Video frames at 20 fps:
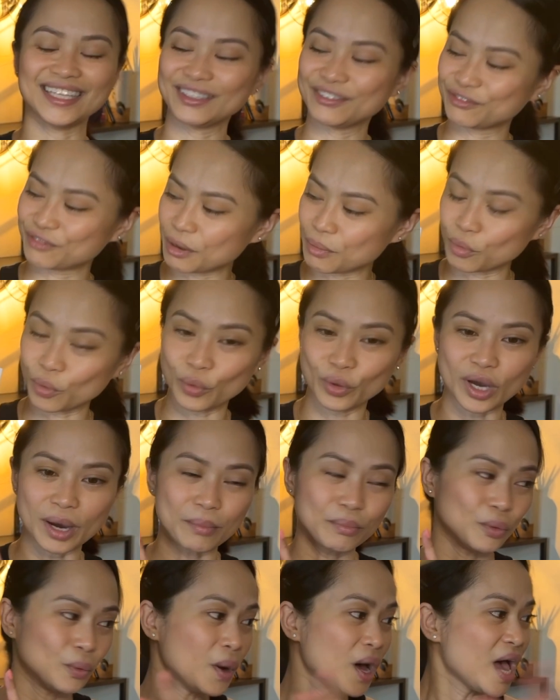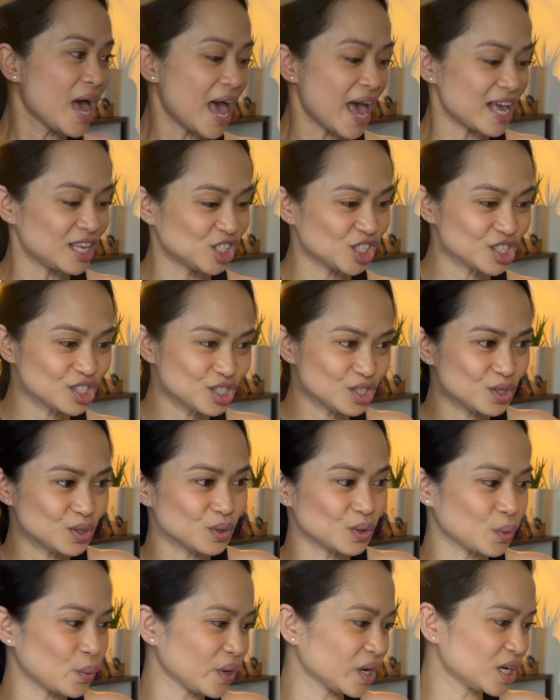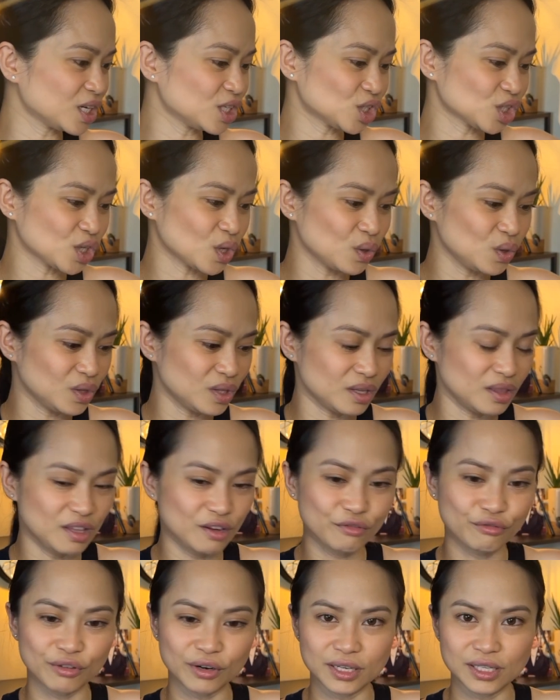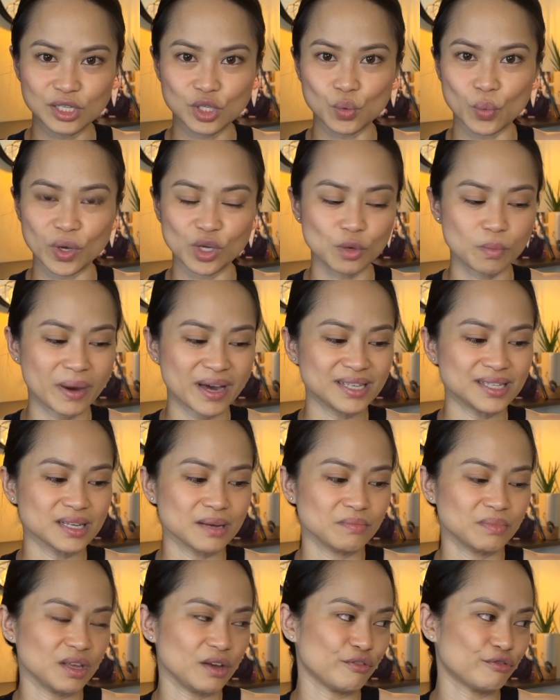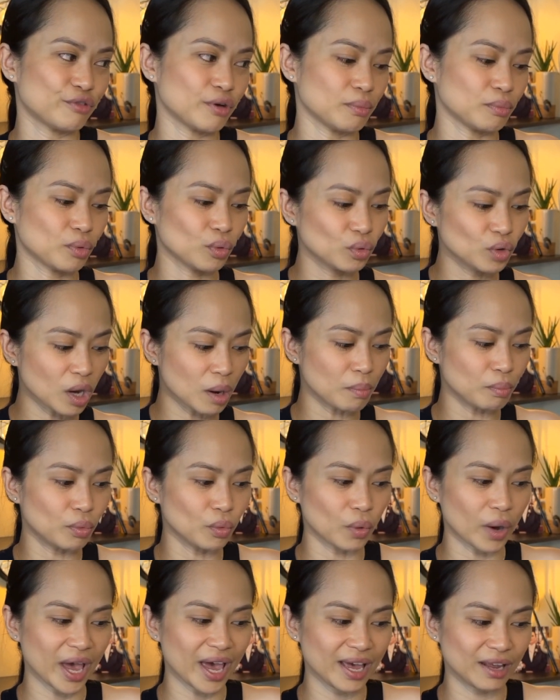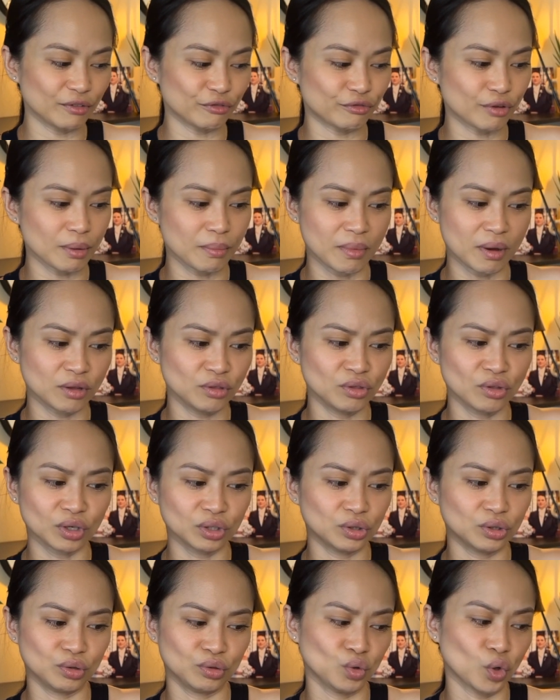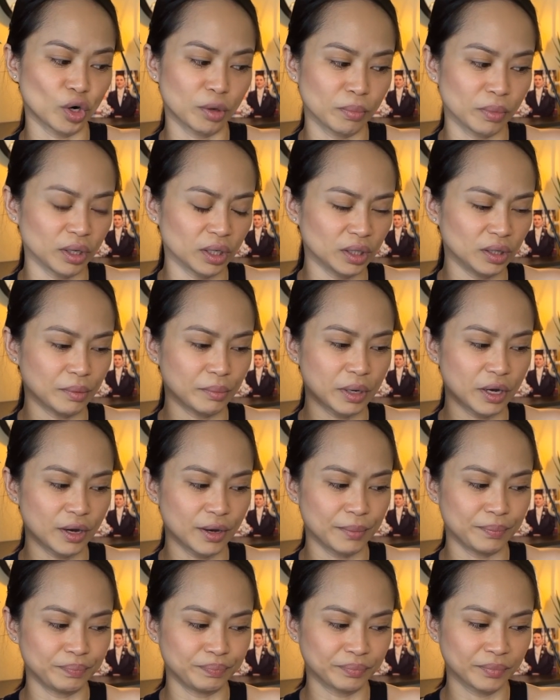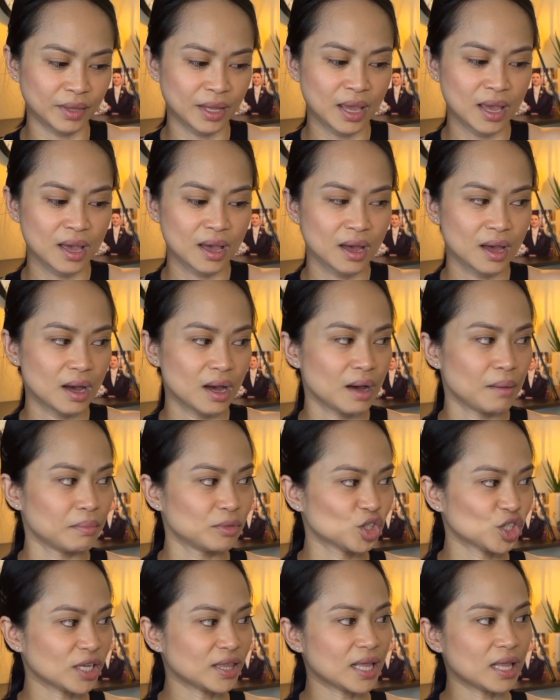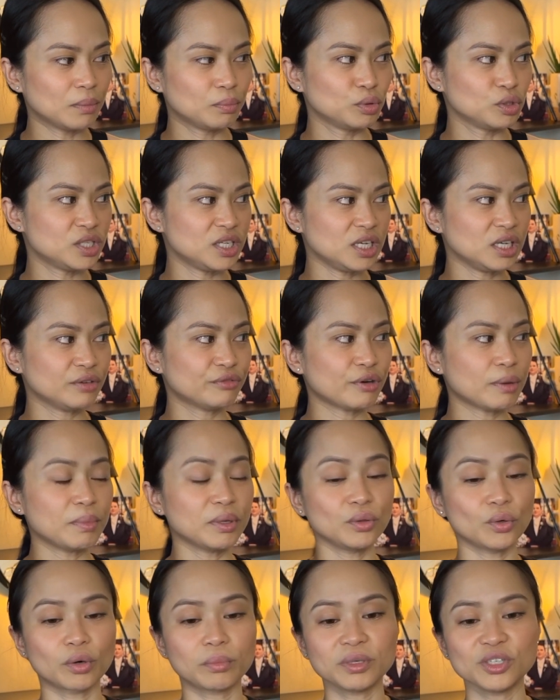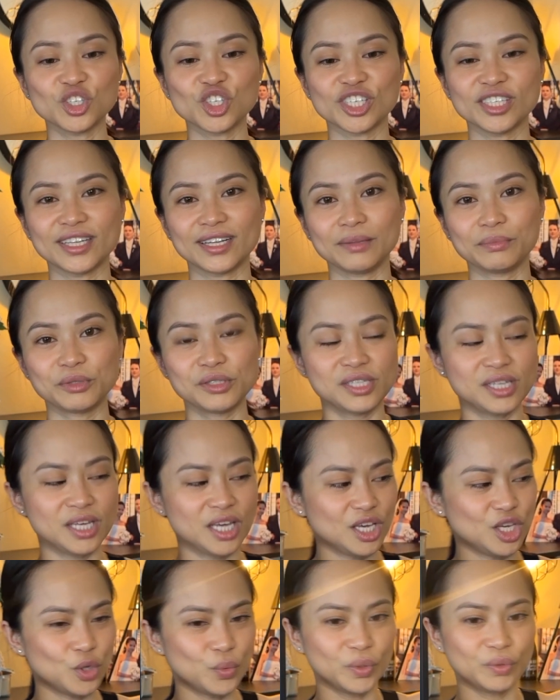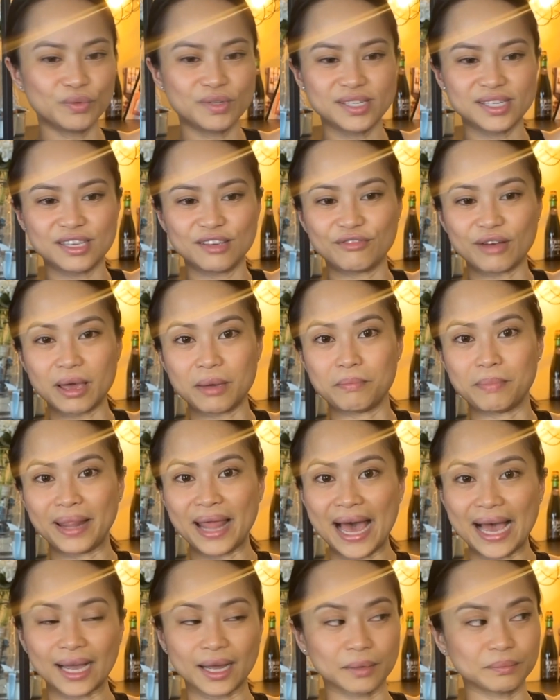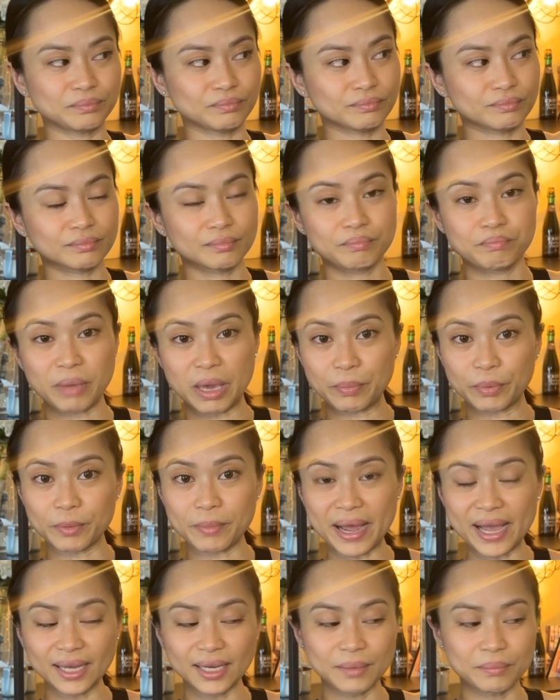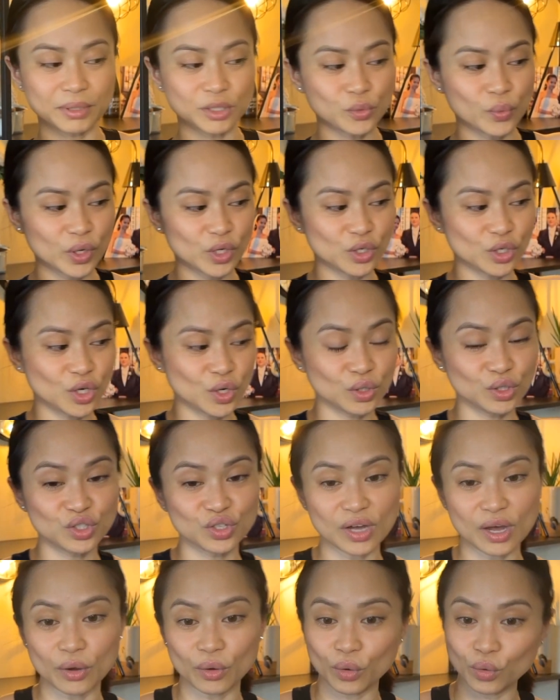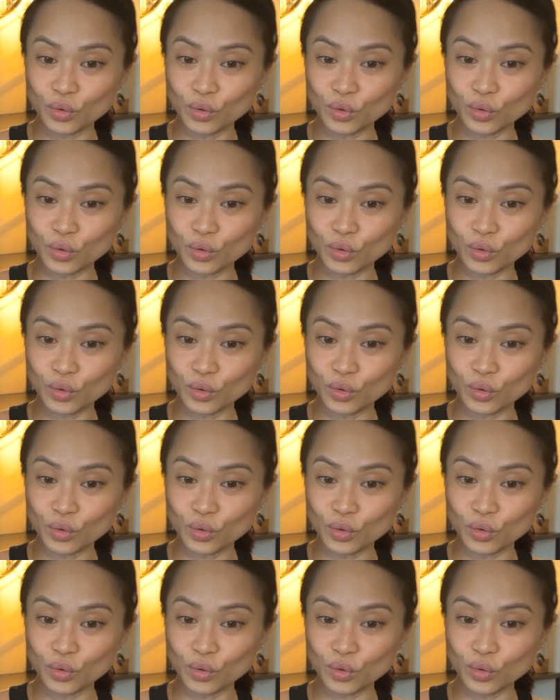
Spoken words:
from Rue Cambon. And just to quickly show you the difference when you buy something from Rue Cambon and from a normal Chanel boutique. From a normal Chanel boutique, you will receive a black paper bag, but when you go to a Rue